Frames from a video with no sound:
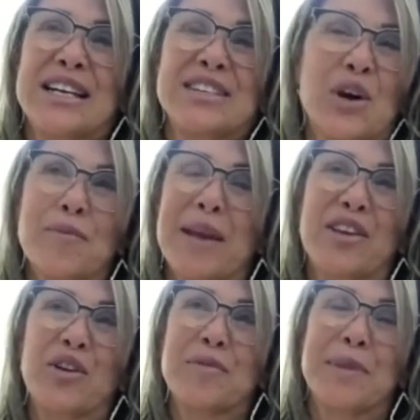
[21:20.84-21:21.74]
don't
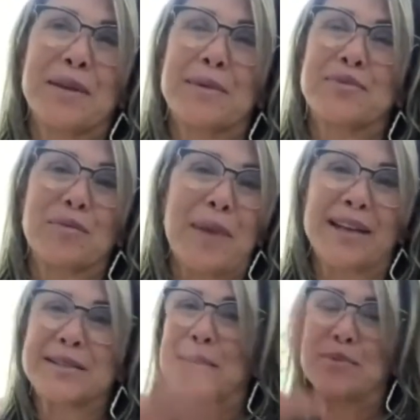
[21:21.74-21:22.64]
make your minimums your
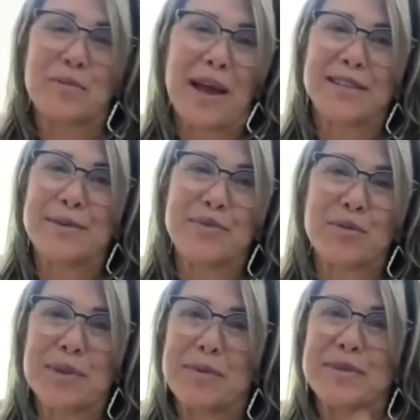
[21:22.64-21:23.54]
maximums your maximums
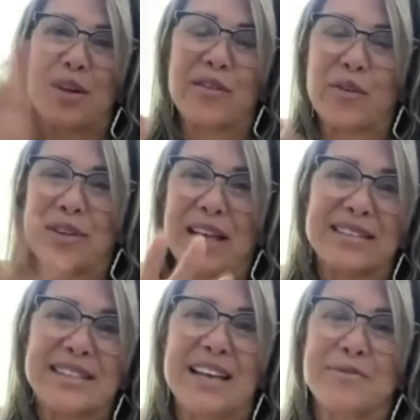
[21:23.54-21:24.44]
your minimums i don't know what that
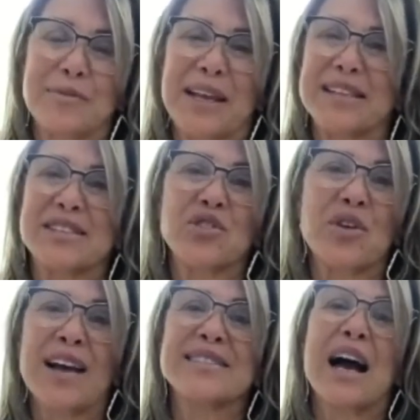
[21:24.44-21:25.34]
set means you
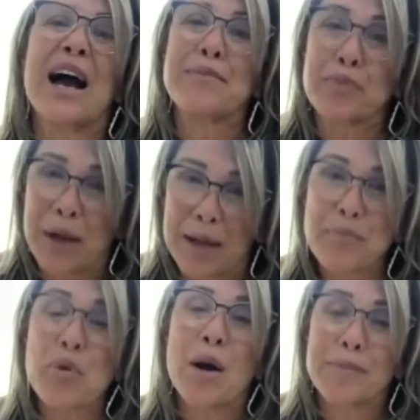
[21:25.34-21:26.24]
guys i i
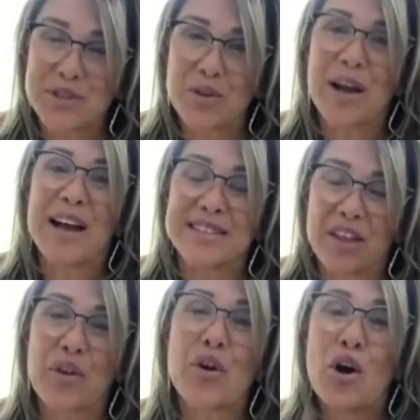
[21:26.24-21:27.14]
promise you guys
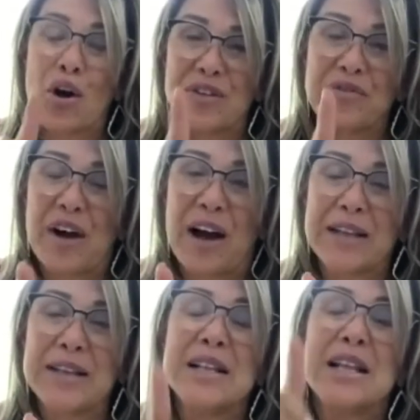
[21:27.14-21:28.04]
they're hard to
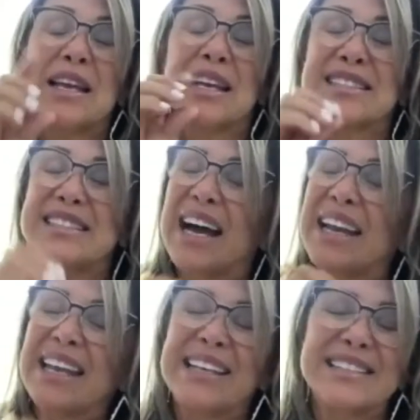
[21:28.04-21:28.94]
find it's not
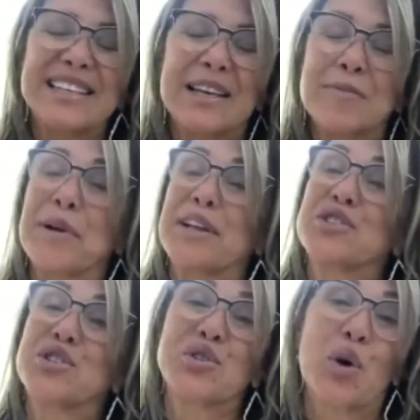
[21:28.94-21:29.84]
easy but
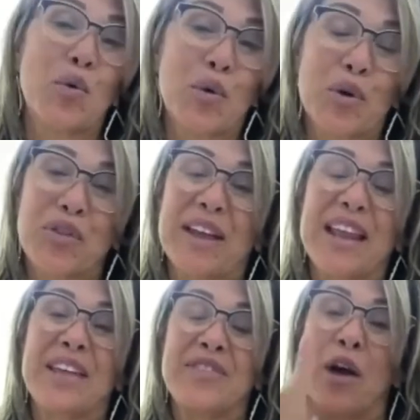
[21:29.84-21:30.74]
it's so worth it
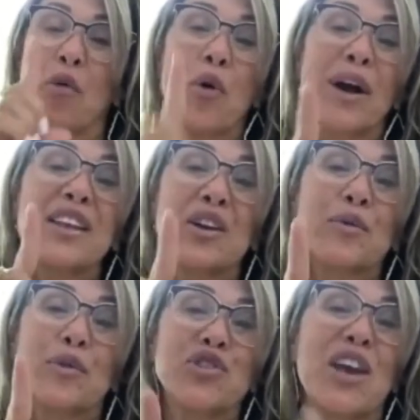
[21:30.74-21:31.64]
and that one year
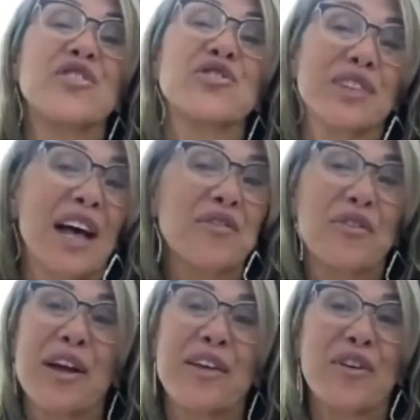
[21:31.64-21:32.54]
will change your life
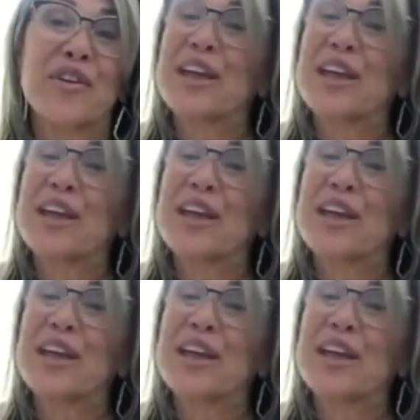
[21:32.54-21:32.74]
forever